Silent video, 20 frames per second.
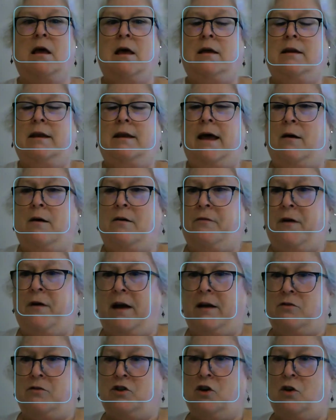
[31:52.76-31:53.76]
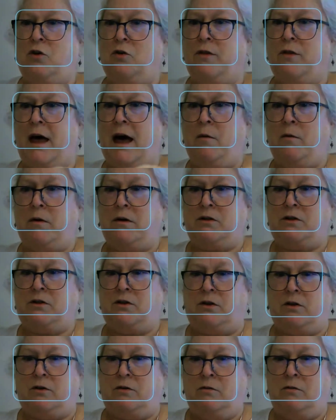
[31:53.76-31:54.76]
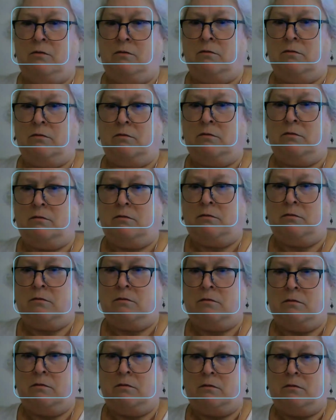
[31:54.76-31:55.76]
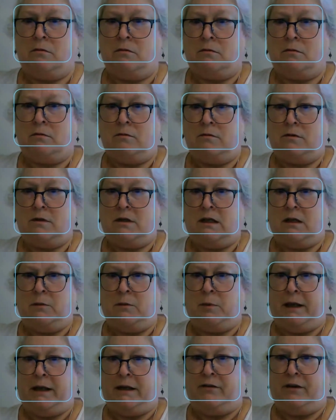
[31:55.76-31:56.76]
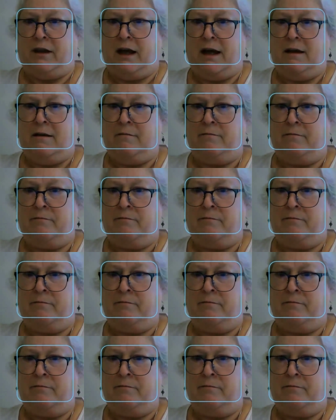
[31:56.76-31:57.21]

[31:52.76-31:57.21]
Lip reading: Now, if I show that one to you, see the blink of light?